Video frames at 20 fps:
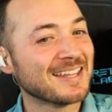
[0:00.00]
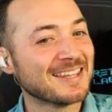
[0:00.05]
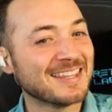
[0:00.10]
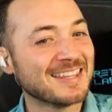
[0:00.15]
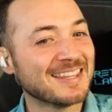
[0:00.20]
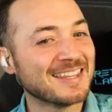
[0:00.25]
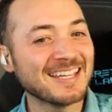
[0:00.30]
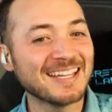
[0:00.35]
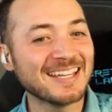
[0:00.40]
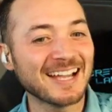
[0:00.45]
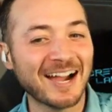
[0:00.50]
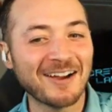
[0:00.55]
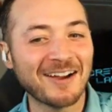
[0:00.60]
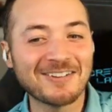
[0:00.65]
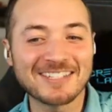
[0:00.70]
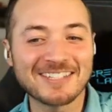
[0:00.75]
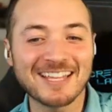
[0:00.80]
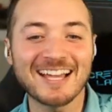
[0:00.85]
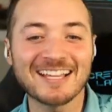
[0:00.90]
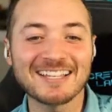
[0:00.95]
the i
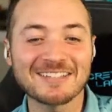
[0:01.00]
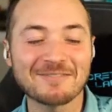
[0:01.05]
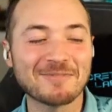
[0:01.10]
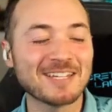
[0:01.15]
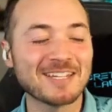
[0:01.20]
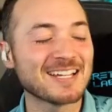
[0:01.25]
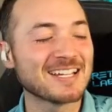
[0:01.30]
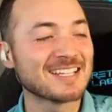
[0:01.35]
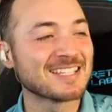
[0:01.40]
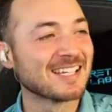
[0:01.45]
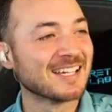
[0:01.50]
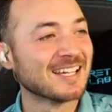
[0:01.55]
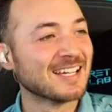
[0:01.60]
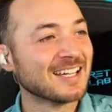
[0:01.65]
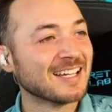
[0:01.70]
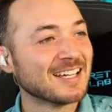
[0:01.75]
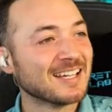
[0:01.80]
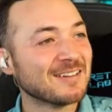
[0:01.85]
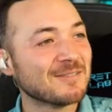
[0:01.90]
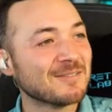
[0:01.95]
was asked because
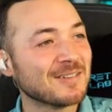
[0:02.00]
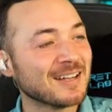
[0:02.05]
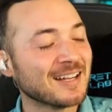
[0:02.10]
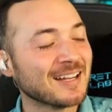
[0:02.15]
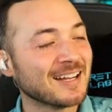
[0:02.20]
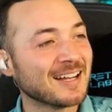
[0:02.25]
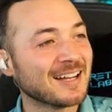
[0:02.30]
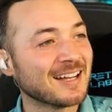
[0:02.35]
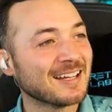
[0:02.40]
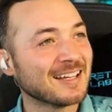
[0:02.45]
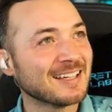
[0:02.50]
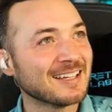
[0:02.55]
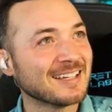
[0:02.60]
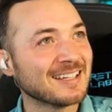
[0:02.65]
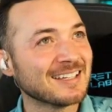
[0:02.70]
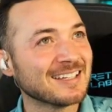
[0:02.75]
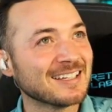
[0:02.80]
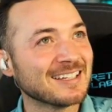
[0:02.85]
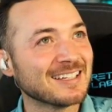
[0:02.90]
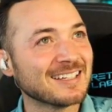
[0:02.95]
uh,
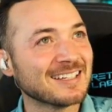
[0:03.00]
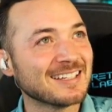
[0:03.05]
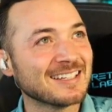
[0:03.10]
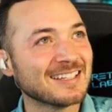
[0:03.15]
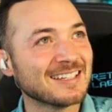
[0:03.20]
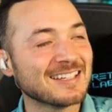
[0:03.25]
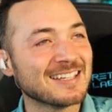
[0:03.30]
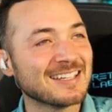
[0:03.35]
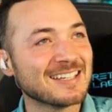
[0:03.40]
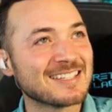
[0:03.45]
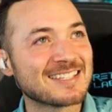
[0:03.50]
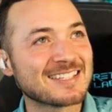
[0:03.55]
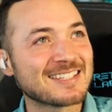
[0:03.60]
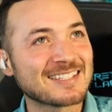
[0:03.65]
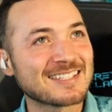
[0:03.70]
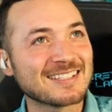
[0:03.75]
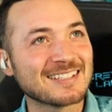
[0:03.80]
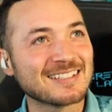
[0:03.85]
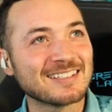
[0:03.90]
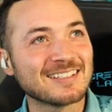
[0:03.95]

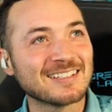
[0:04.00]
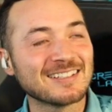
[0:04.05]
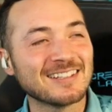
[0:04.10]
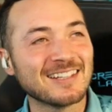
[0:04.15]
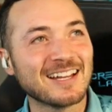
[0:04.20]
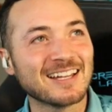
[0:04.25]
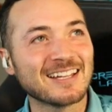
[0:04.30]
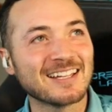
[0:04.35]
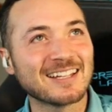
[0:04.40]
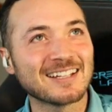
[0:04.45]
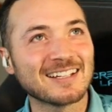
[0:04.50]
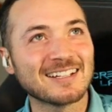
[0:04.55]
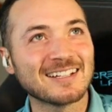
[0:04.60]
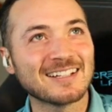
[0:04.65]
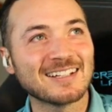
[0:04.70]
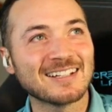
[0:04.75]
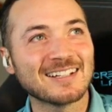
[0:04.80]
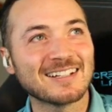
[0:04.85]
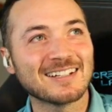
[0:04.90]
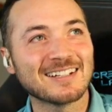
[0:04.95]
it's like
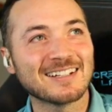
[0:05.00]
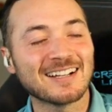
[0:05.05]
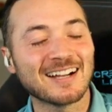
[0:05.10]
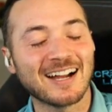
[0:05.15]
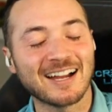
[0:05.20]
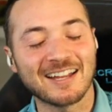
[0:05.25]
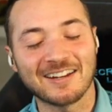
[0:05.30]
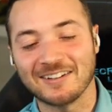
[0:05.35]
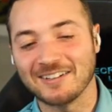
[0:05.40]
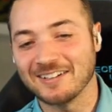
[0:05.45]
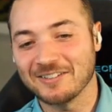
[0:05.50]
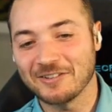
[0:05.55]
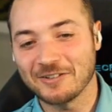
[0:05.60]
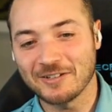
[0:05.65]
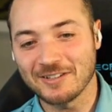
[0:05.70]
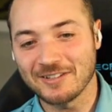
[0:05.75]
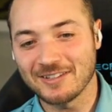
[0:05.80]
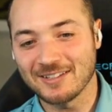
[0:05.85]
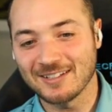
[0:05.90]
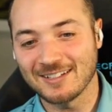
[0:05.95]
I don't know.
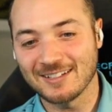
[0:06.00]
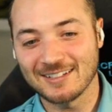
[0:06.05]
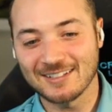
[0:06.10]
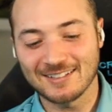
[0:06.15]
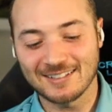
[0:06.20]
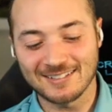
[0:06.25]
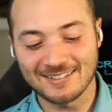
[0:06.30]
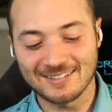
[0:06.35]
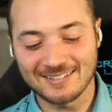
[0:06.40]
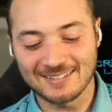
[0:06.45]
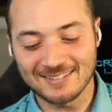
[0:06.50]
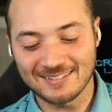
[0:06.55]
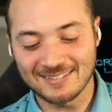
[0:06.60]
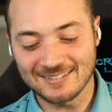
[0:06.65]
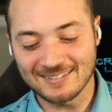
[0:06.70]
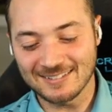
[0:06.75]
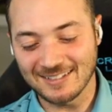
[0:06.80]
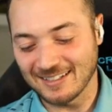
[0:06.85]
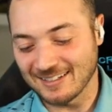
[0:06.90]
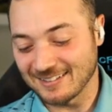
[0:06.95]
The the
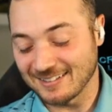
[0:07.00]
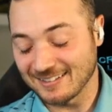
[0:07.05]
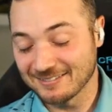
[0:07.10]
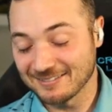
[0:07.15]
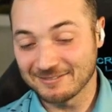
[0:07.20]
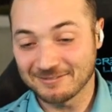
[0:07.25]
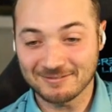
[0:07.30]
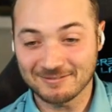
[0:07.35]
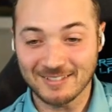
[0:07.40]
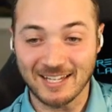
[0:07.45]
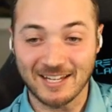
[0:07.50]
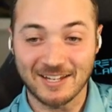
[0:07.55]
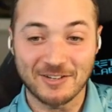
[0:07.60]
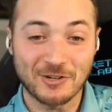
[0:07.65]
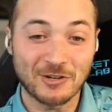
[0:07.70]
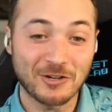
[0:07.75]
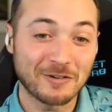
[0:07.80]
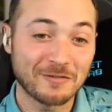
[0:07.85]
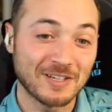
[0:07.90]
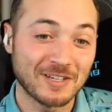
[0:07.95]
I don't know. Yeah,
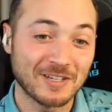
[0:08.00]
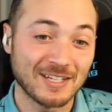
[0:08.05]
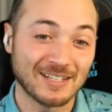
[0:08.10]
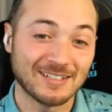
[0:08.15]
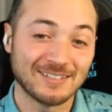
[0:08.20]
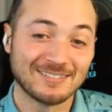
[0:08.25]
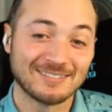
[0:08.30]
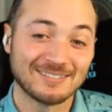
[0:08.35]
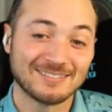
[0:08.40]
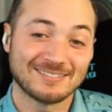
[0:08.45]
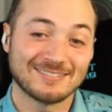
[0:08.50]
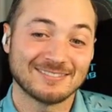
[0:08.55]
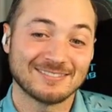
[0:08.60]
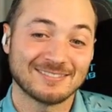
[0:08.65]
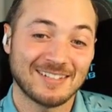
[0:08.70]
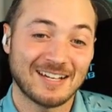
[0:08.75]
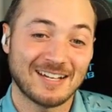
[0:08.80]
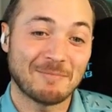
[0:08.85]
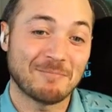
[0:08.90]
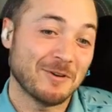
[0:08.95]
you're a vegan.
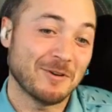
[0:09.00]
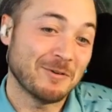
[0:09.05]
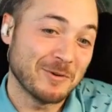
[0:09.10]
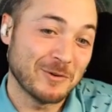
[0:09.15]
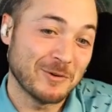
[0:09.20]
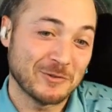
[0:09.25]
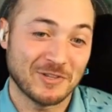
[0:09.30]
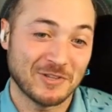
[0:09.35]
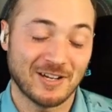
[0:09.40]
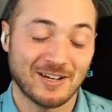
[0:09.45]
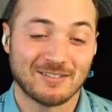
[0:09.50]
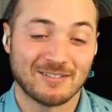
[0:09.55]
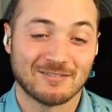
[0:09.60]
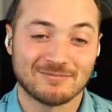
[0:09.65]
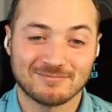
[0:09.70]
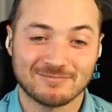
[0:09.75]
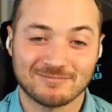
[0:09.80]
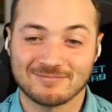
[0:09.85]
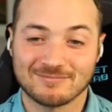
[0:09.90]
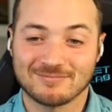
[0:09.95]
I'm almost there.
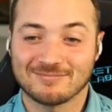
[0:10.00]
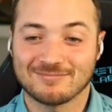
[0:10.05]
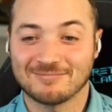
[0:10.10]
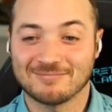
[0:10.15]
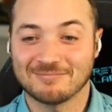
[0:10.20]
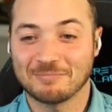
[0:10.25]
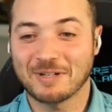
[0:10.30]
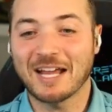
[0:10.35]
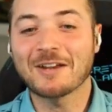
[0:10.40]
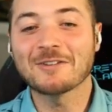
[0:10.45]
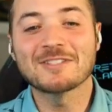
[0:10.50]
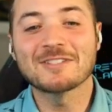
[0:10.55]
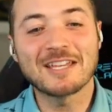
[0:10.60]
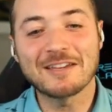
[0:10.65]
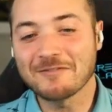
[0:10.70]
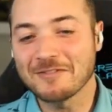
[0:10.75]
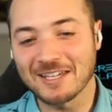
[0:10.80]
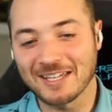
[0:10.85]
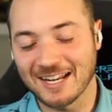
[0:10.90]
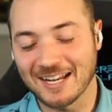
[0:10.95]
But I don't
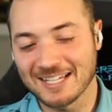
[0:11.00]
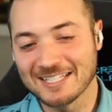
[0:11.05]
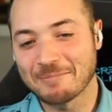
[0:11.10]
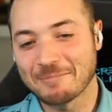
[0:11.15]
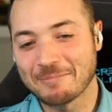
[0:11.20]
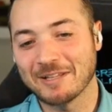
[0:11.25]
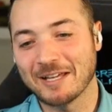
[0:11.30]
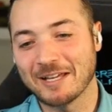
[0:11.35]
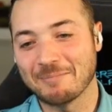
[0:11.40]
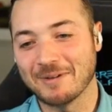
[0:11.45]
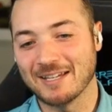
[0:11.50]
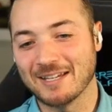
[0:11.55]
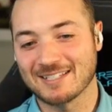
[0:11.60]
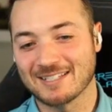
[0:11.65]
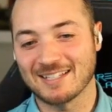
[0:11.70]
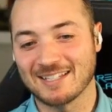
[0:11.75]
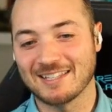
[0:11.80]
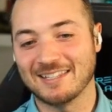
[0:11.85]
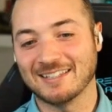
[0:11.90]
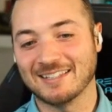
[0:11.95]
say vegan, yeah. I say
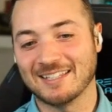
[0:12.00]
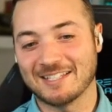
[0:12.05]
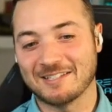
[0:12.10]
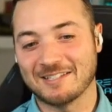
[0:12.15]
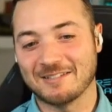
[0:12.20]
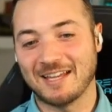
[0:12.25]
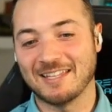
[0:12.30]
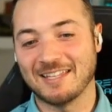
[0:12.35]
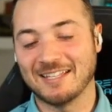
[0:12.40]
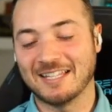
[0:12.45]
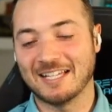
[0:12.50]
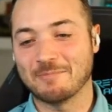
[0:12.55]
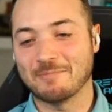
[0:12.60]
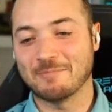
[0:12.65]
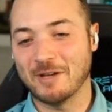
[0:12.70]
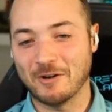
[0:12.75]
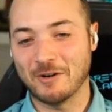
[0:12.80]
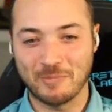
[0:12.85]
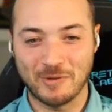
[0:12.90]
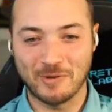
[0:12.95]
plant-based because I think that's I think that's
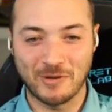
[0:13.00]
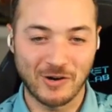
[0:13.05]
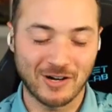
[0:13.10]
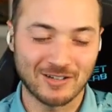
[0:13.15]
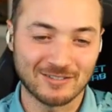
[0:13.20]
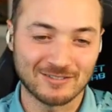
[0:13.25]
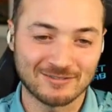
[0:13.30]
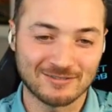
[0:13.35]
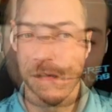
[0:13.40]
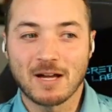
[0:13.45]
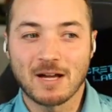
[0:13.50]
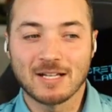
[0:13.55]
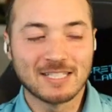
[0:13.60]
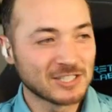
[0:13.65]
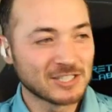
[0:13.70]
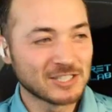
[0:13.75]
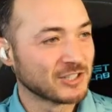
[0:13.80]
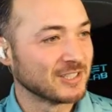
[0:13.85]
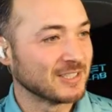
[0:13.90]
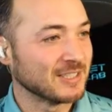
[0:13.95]
better PR.
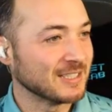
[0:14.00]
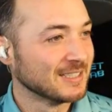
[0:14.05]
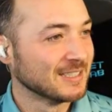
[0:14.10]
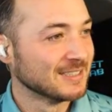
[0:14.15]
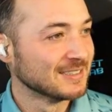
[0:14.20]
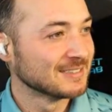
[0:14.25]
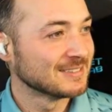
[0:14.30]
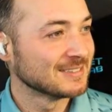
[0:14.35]
Additionally,